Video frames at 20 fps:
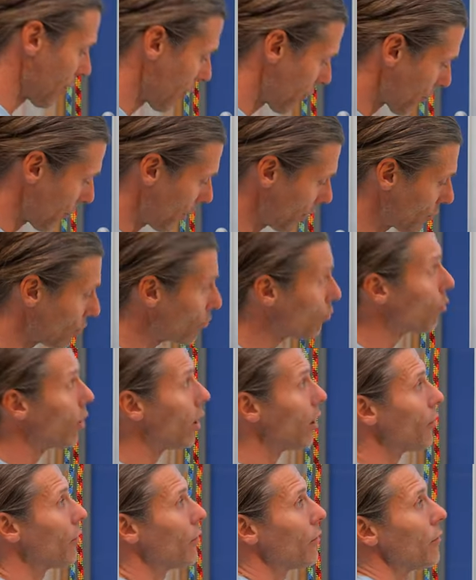three two
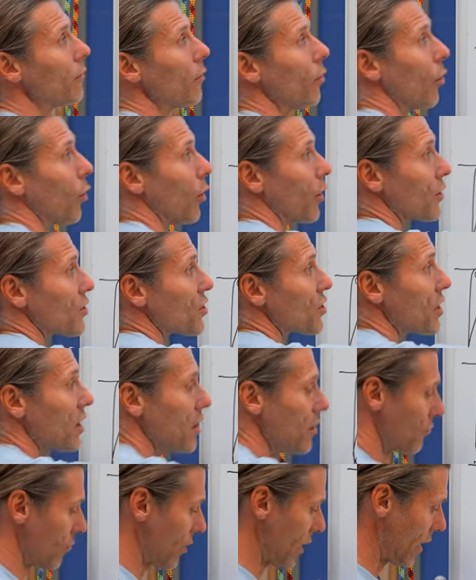one or
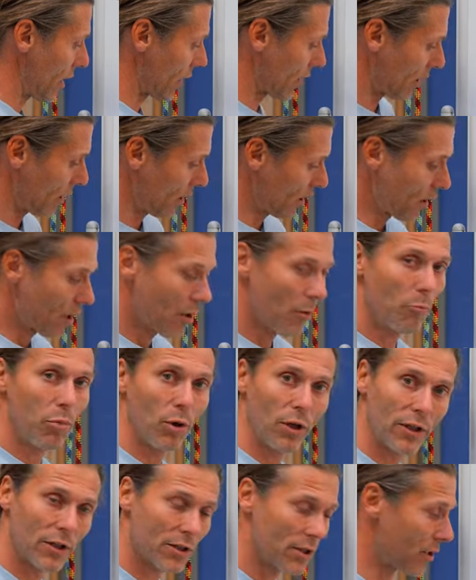Z-rig
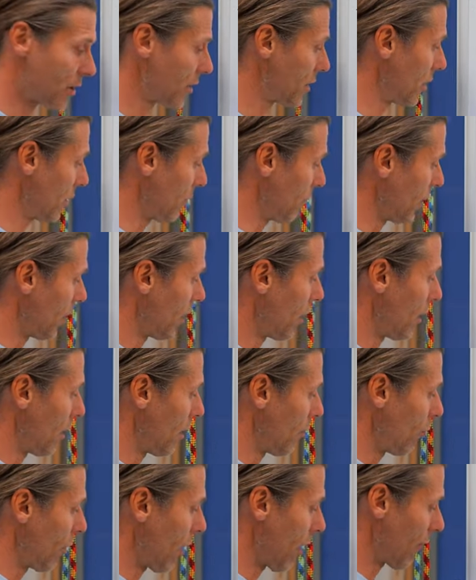pulley system.
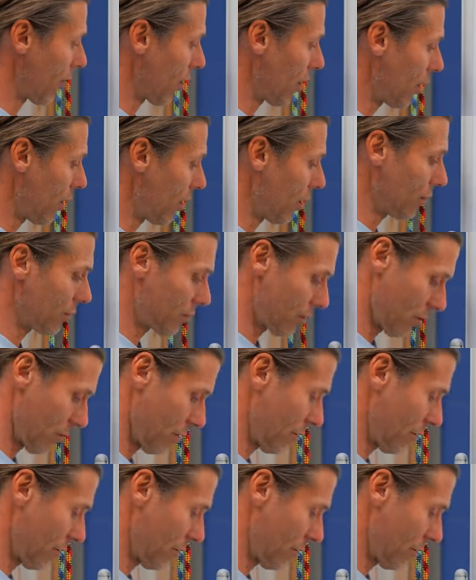We have our load.